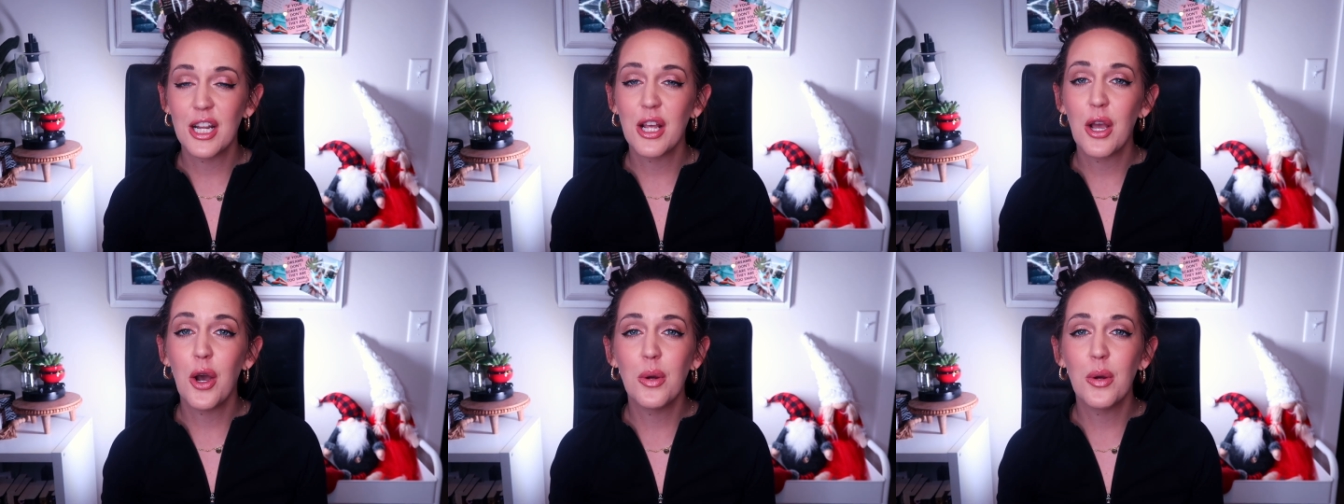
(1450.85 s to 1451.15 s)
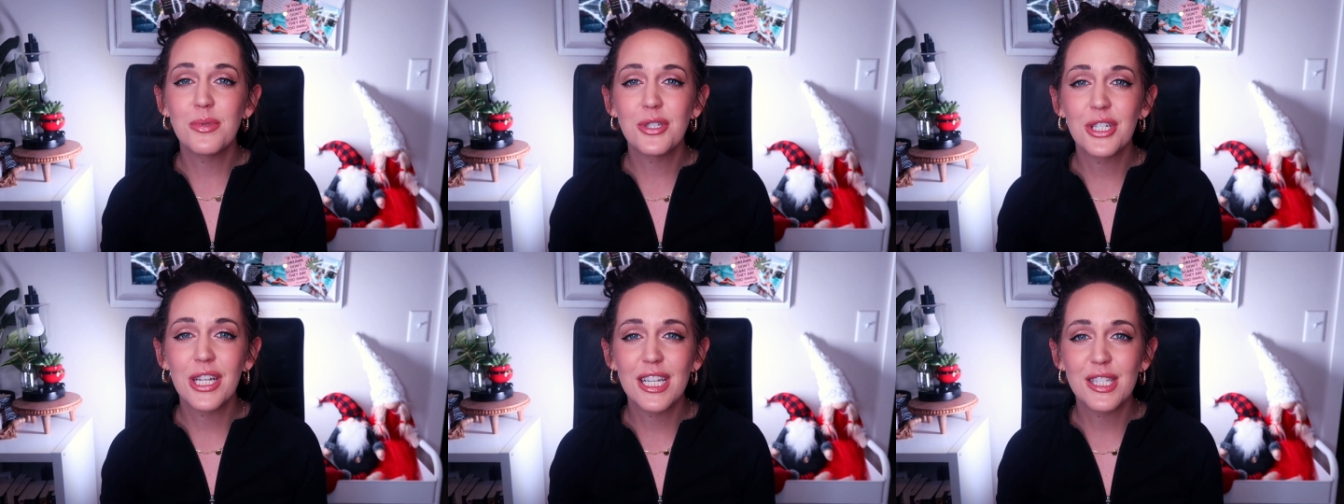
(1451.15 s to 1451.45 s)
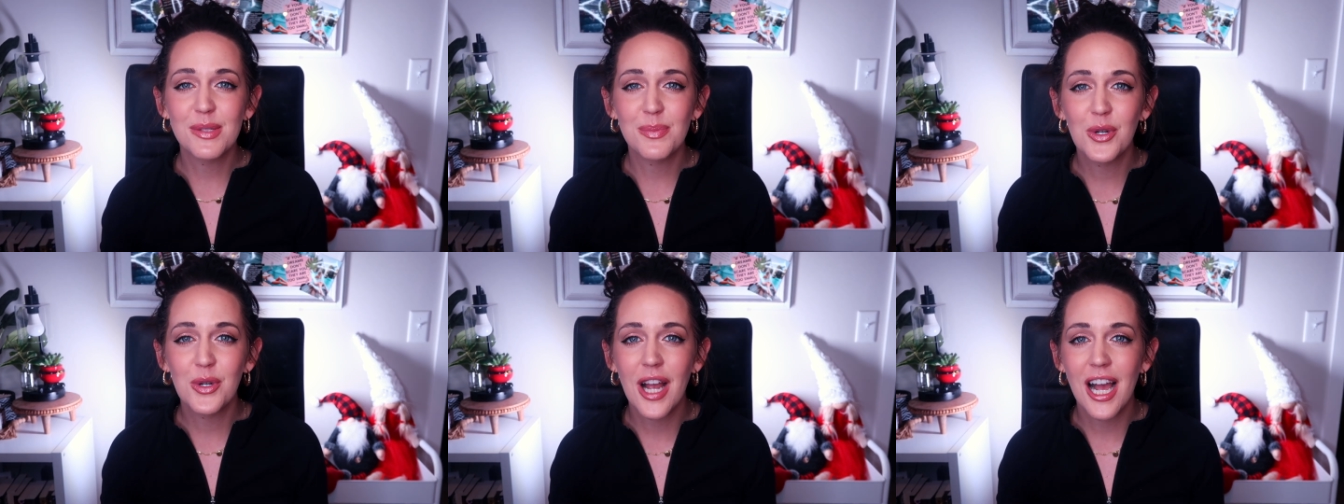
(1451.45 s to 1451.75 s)
I hope she
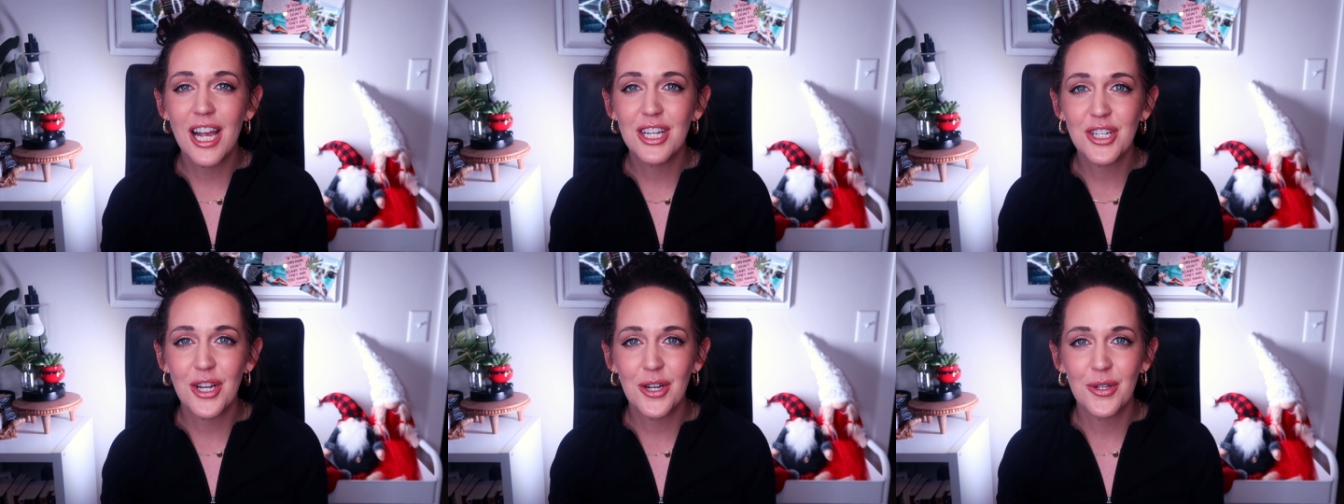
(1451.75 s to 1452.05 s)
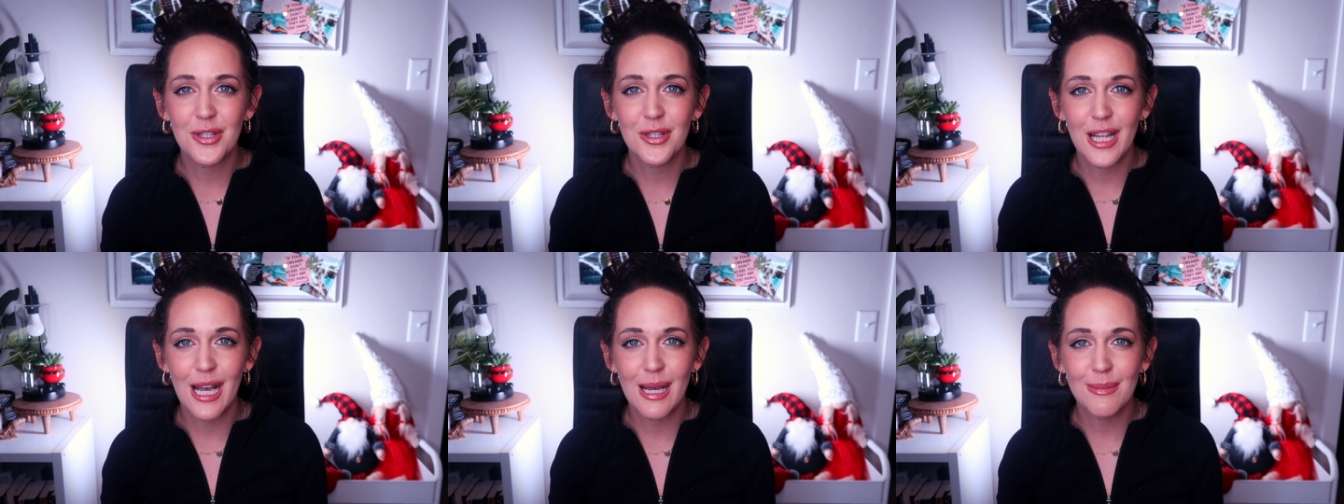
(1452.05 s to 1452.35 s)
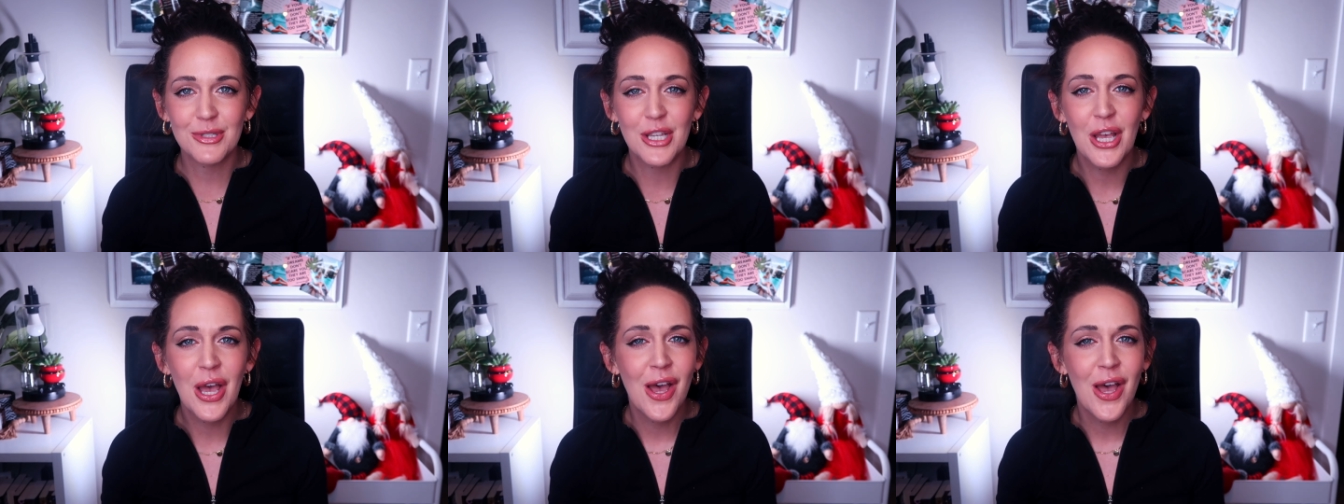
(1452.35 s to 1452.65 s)
has more eyeshadow
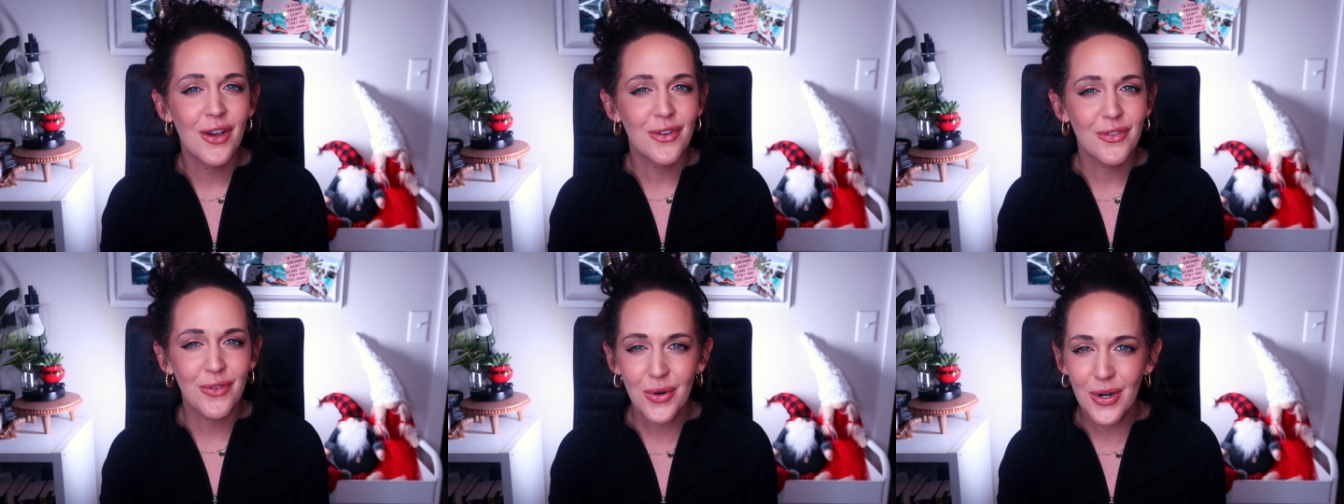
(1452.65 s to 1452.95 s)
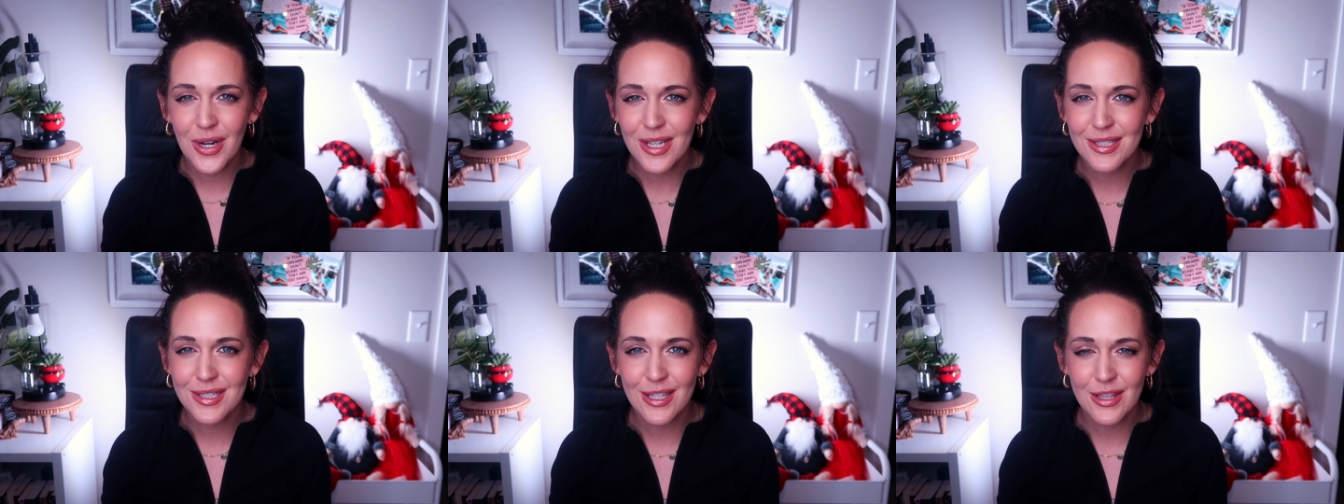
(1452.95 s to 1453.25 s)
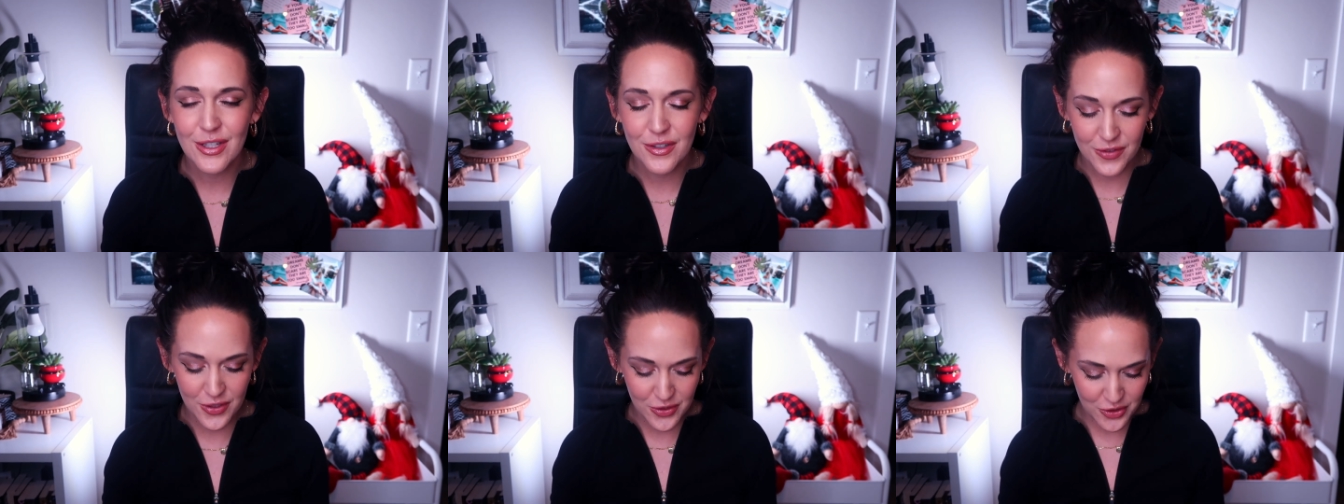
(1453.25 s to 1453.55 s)
collabs for us
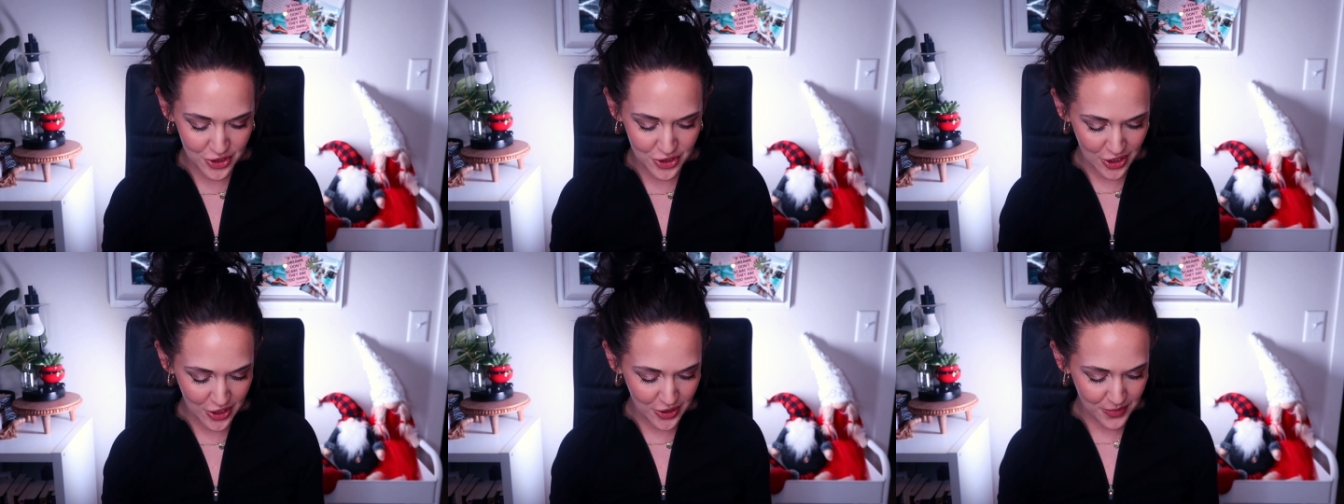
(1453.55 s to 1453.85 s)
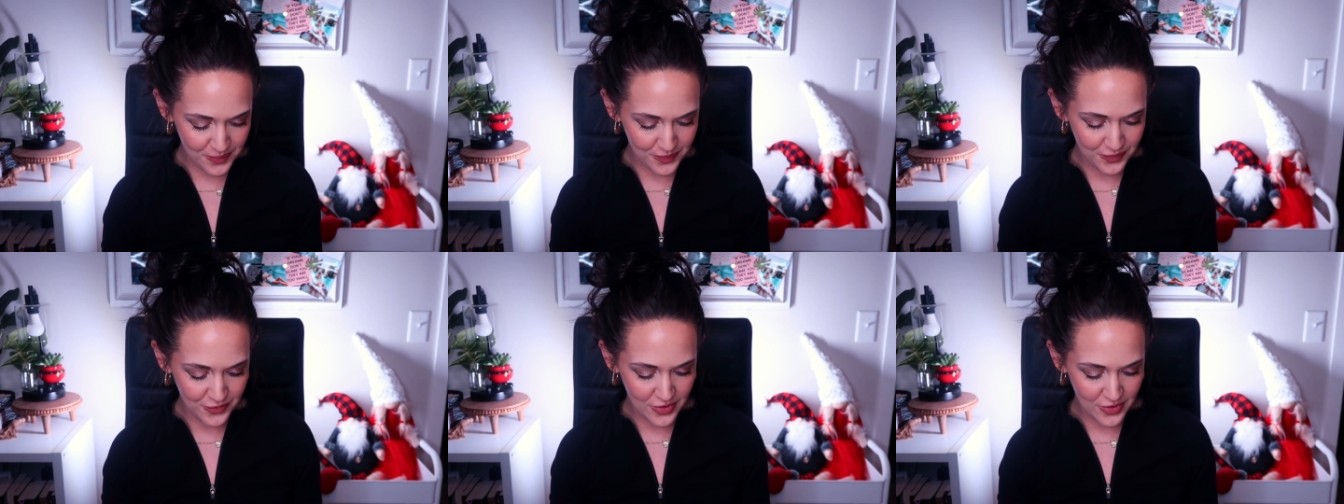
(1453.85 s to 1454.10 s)
in the future.